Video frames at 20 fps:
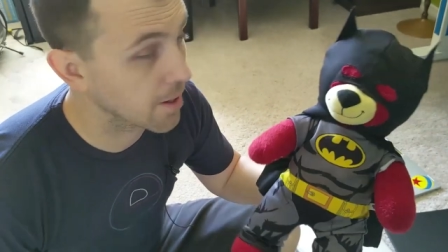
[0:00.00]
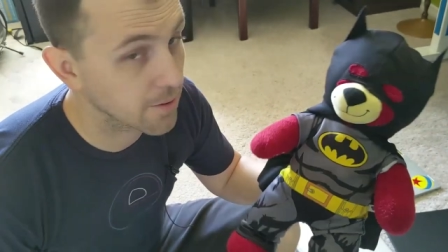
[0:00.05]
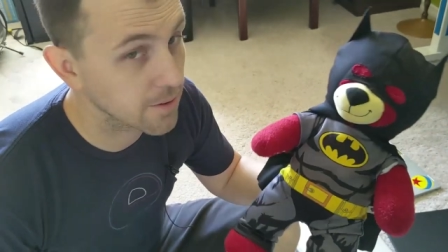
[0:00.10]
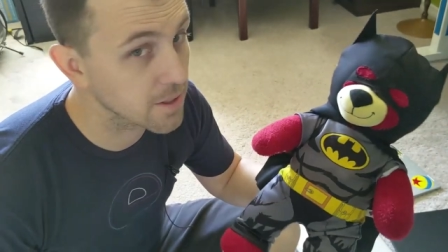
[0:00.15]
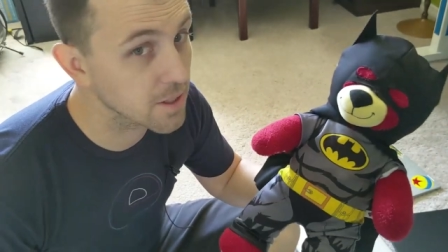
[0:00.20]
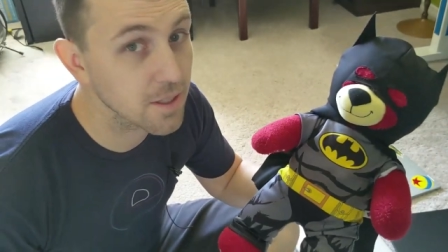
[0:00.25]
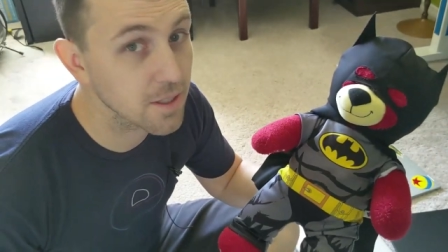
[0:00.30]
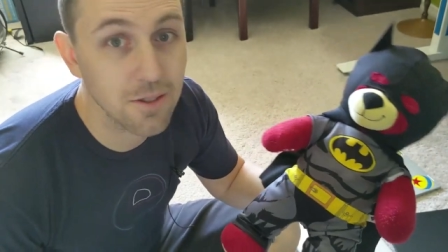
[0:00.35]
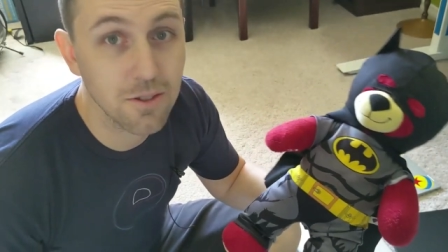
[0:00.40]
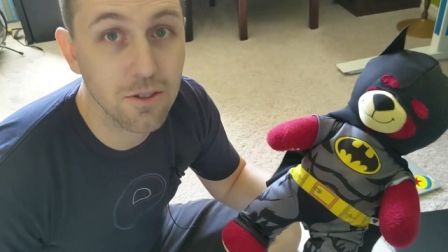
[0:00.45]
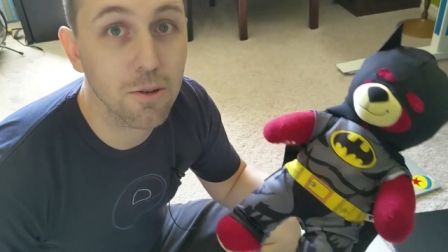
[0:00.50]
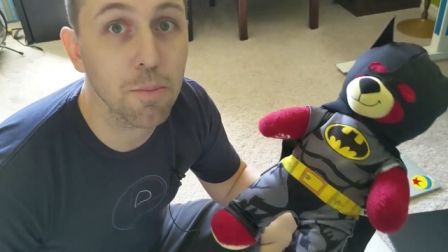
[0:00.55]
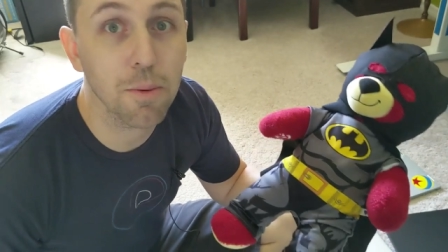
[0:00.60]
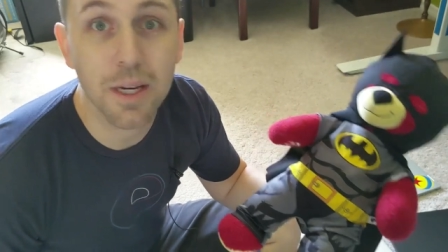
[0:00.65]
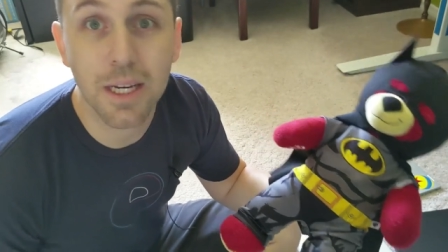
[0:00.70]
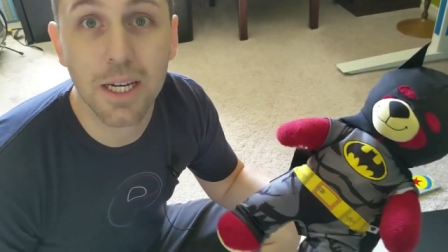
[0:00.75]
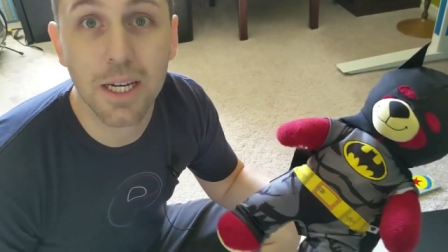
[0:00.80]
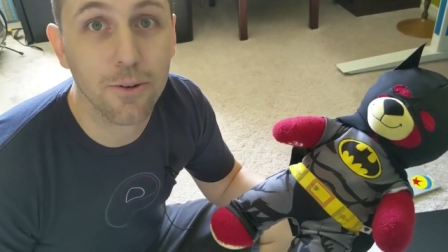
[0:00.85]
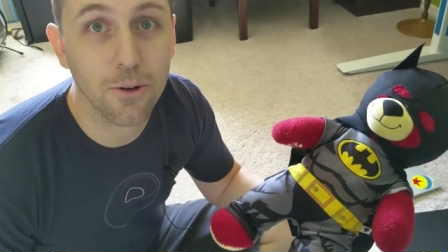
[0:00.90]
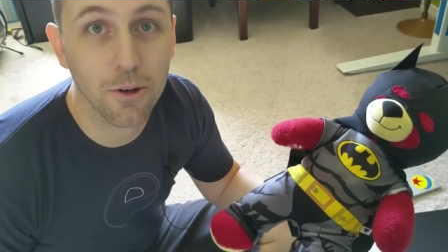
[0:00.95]
now it's a
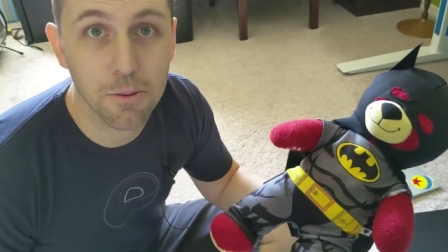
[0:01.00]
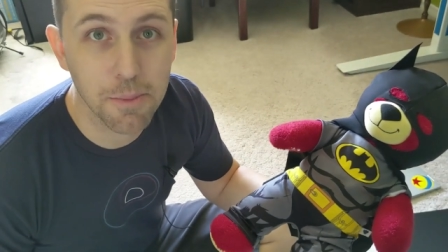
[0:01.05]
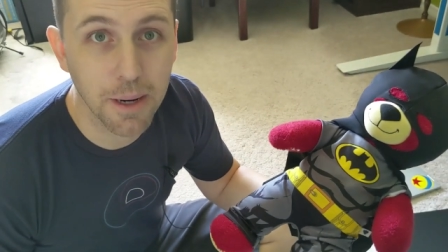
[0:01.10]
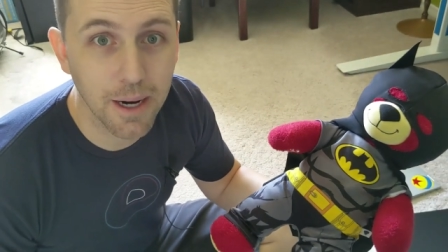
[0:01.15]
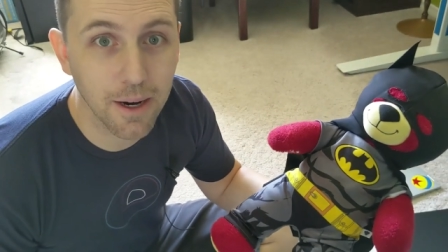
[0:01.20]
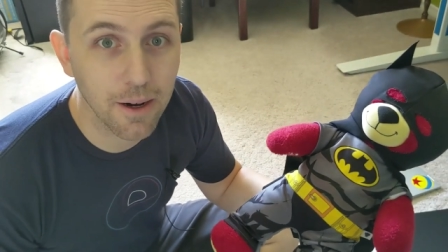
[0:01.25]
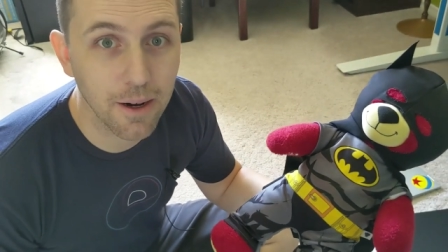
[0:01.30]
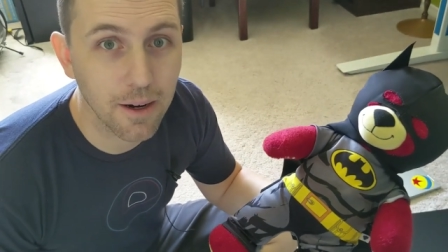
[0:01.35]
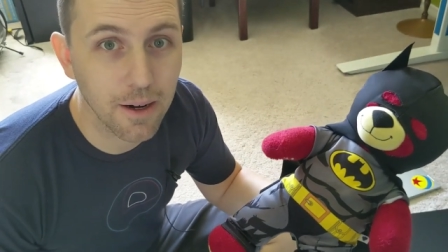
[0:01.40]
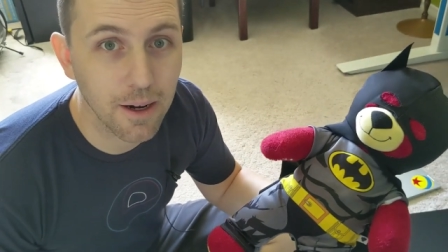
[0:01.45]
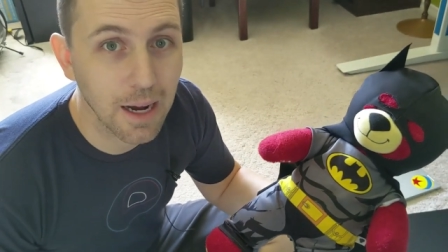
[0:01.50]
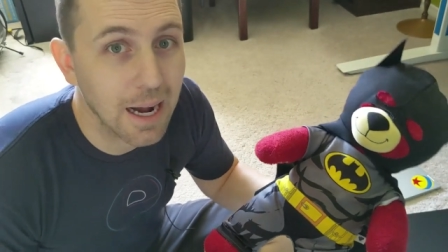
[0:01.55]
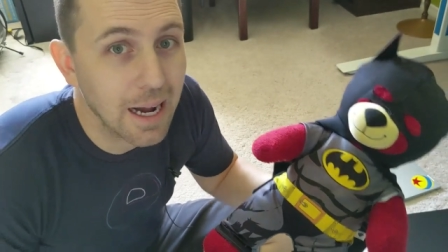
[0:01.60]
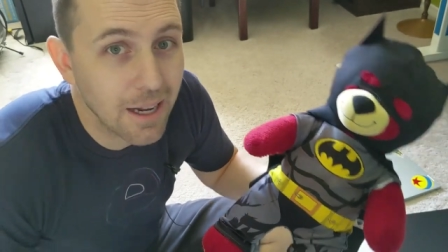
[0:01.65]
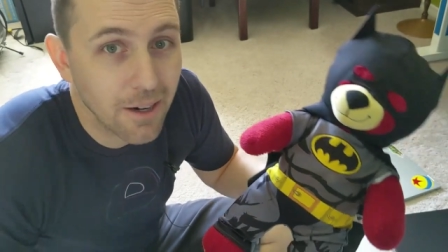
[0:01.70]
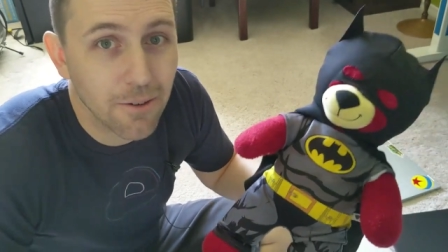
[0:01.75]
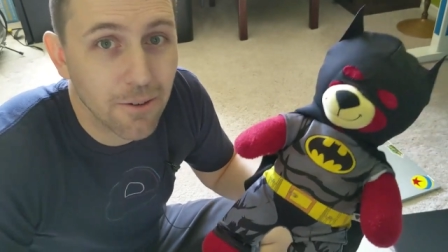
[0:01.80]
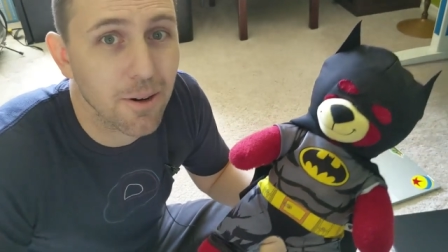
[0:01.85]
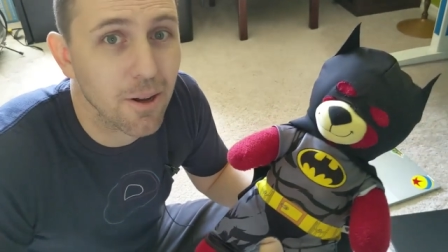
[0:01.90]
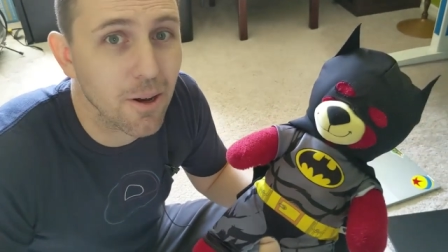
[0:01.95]
superhero bear.
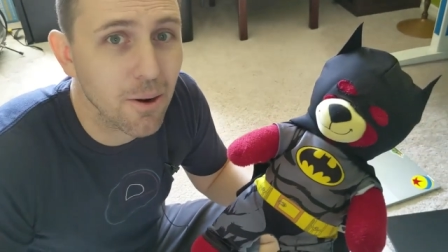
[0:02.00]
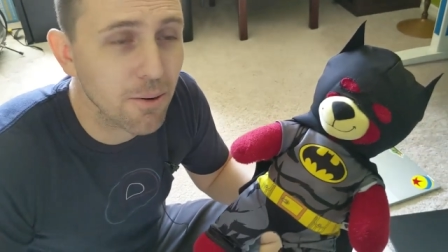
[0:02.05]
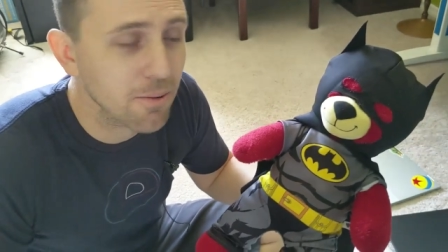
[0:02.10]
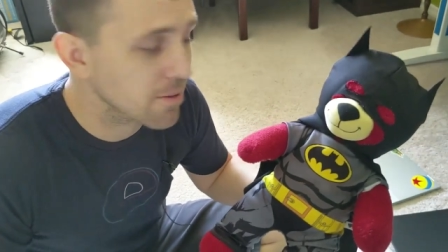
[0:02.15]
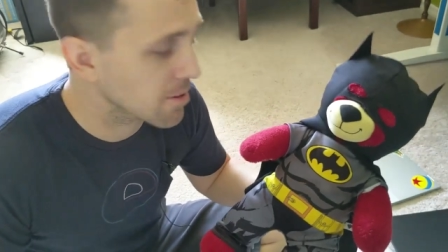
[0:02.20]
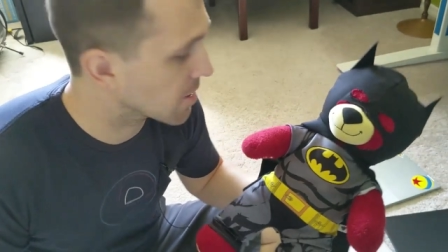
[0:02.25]
I don't know.